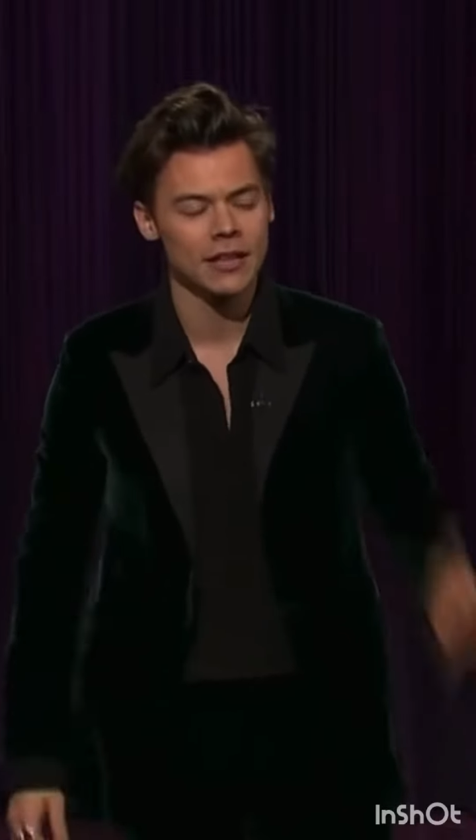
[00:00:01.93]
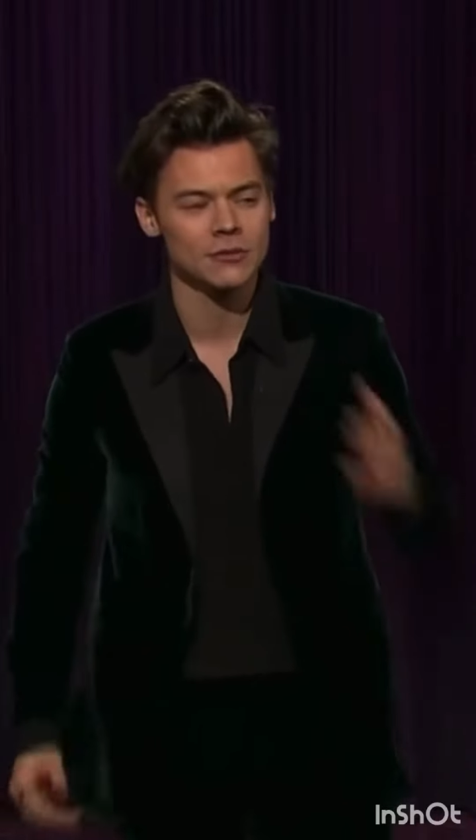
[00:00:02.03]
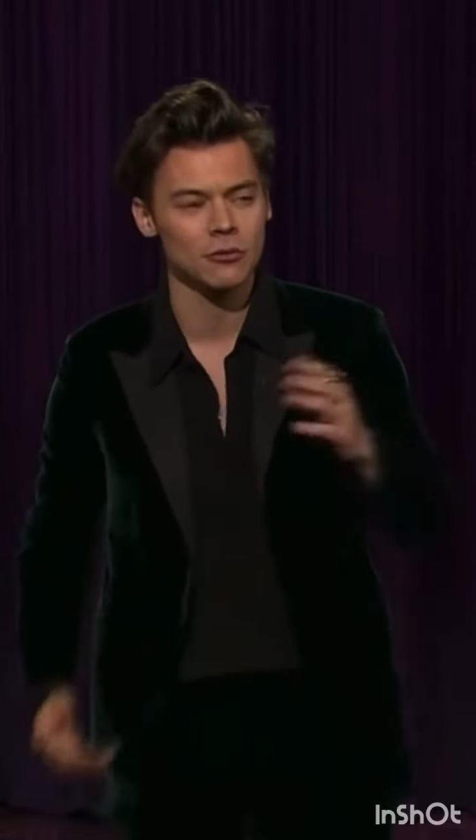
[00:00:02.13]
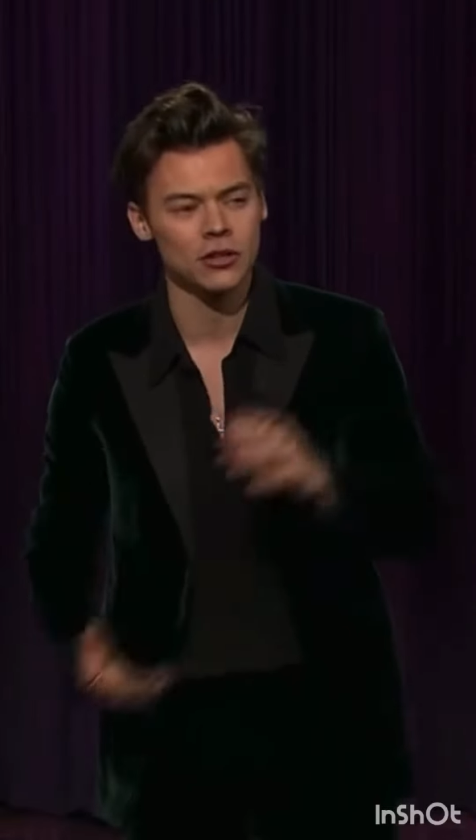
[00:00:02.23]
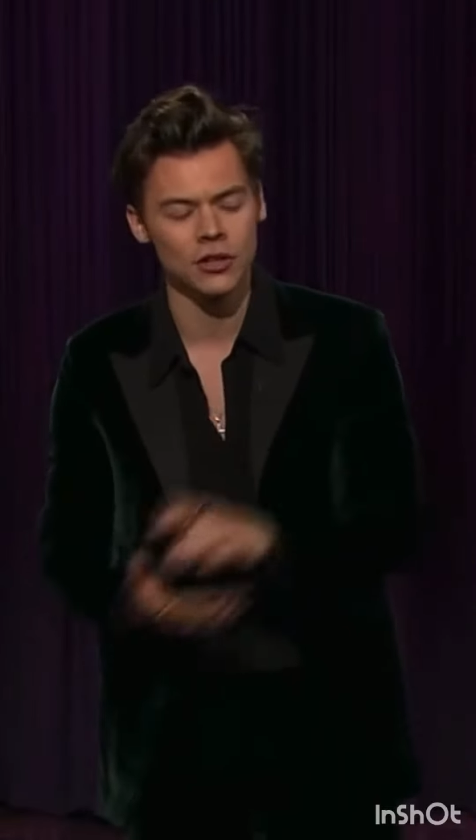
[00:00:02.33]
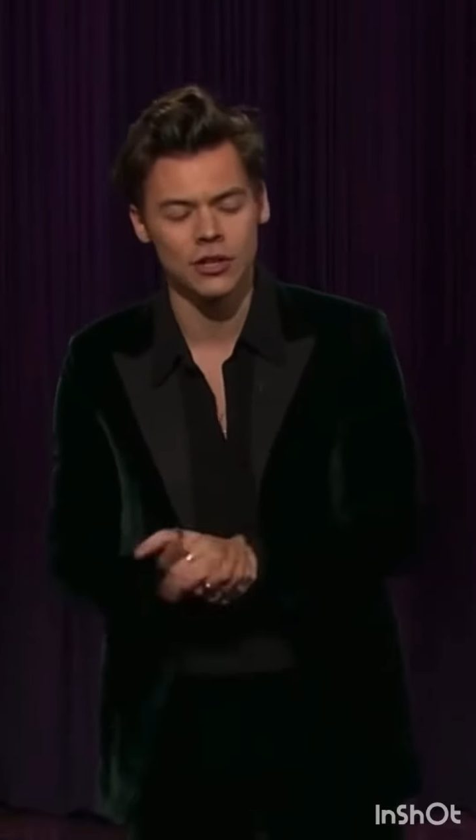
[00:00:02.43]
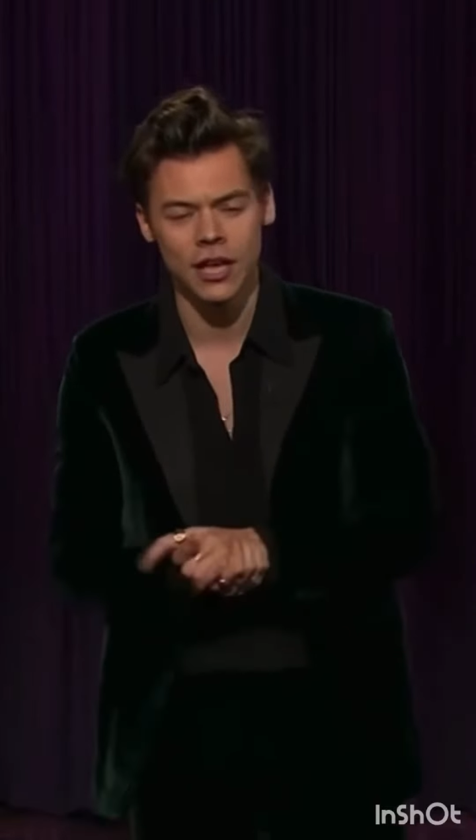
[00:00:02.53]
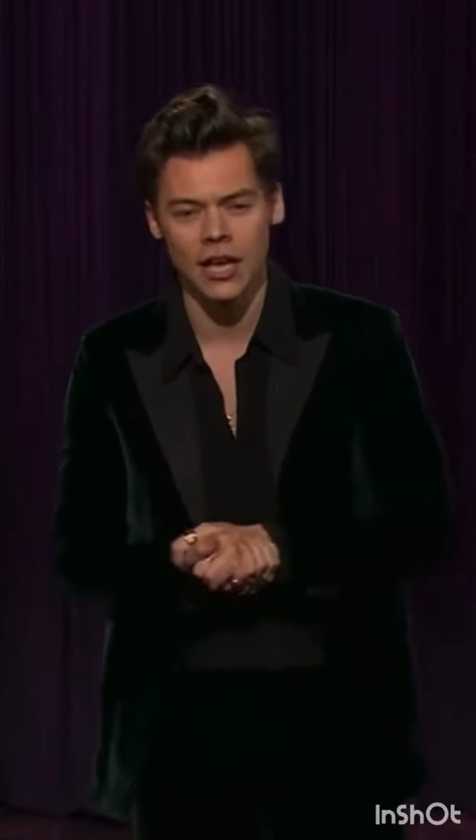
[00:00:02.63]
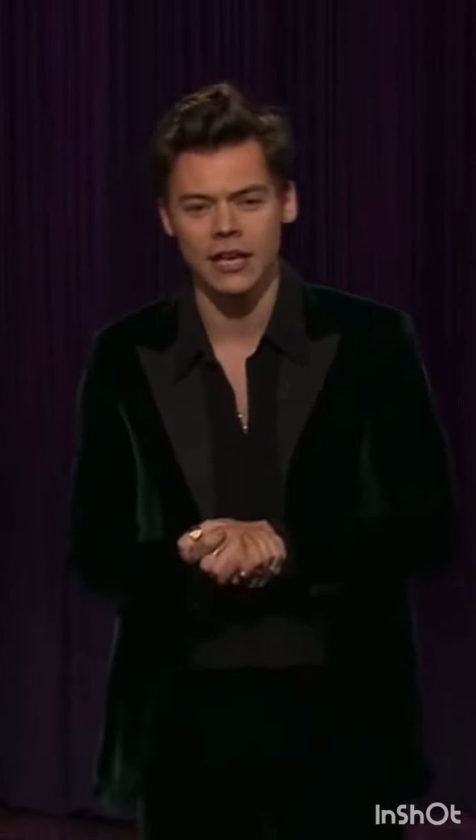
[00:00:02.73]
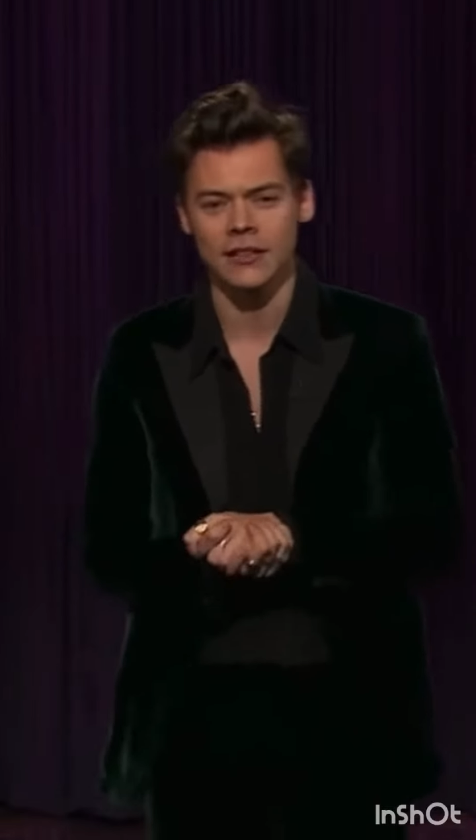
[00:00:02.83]
this one the other
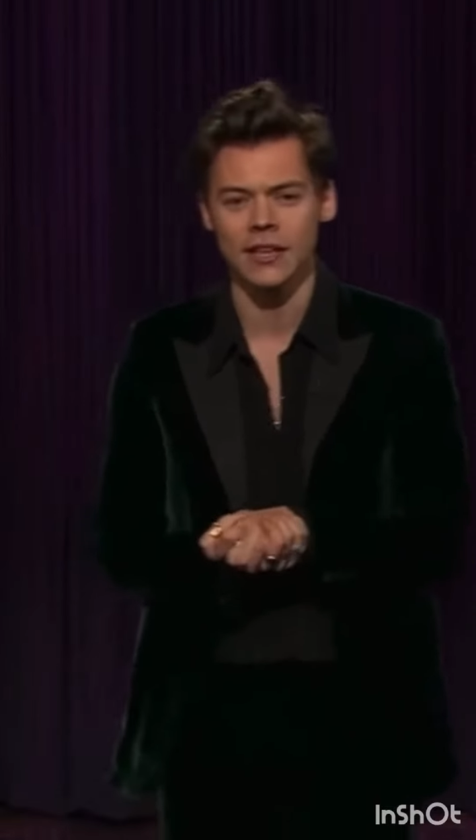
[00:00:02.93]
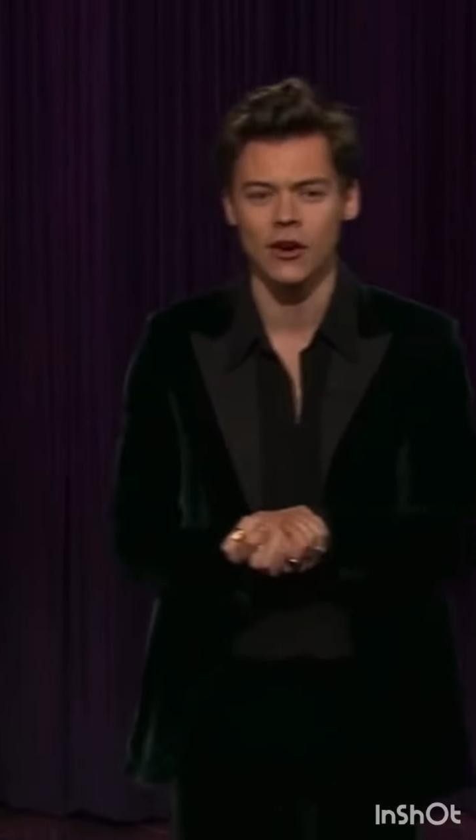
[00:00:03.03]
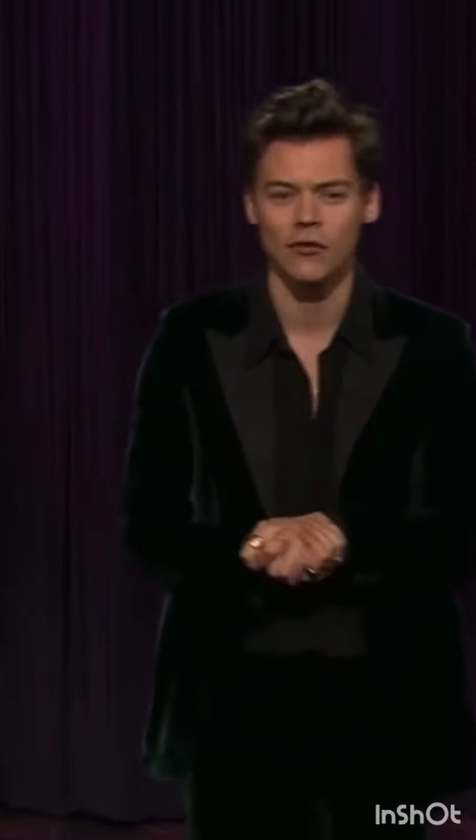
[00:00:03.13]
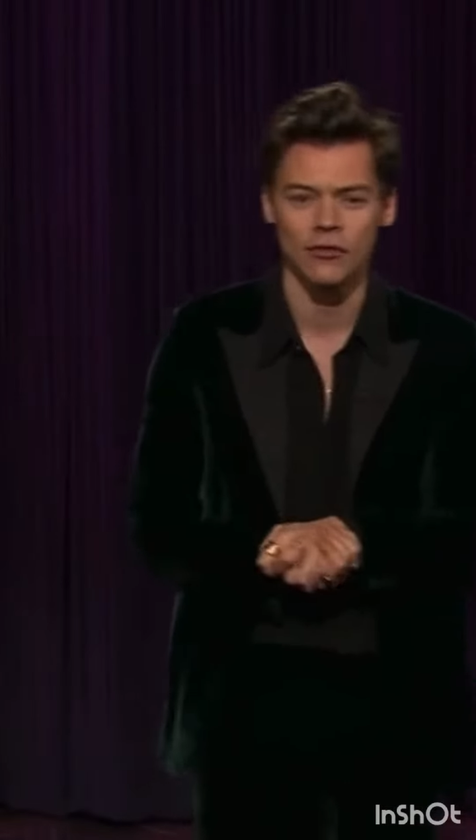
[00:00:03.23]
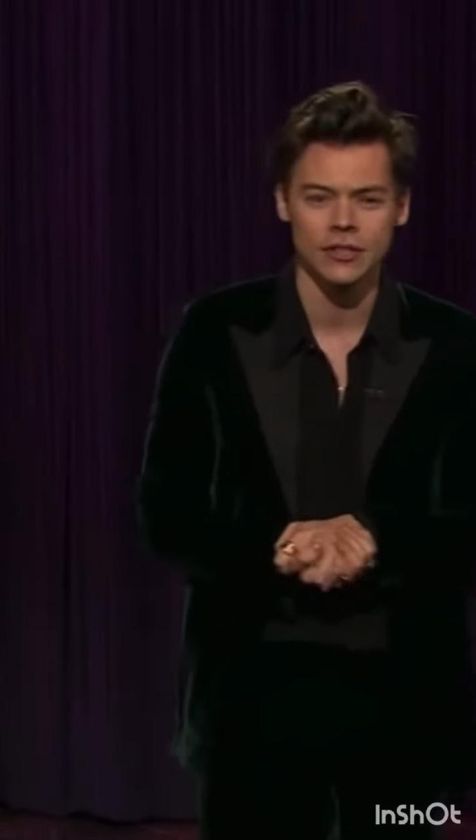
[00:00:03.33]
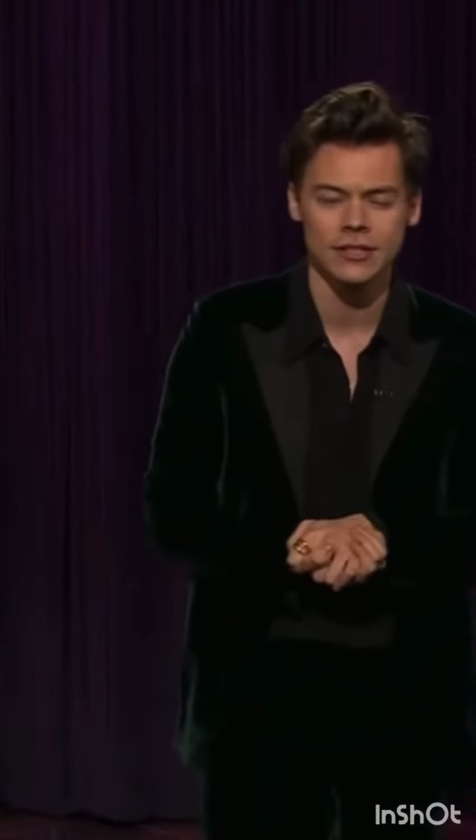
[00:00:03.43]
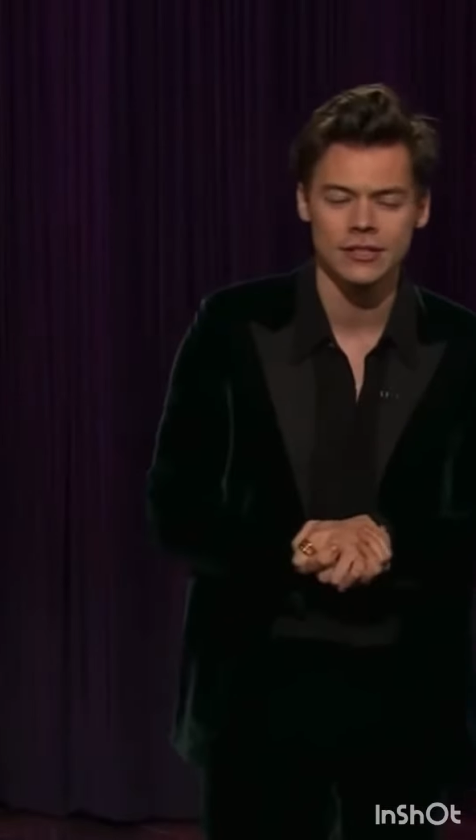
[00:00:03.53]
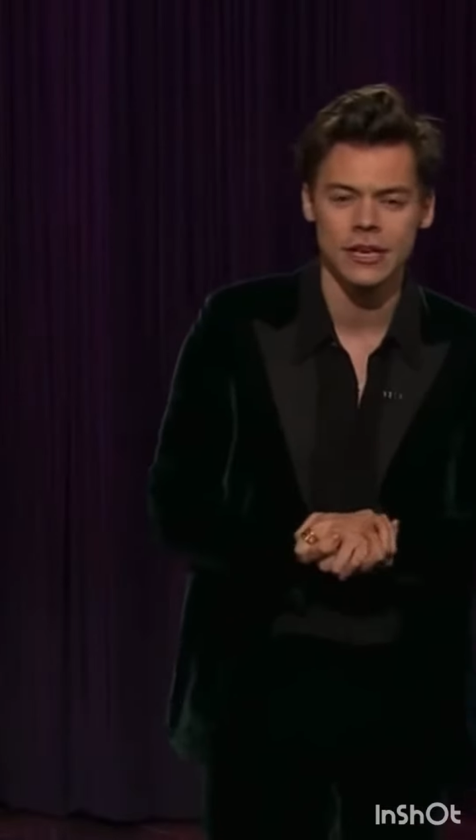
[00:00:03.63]
day in the office,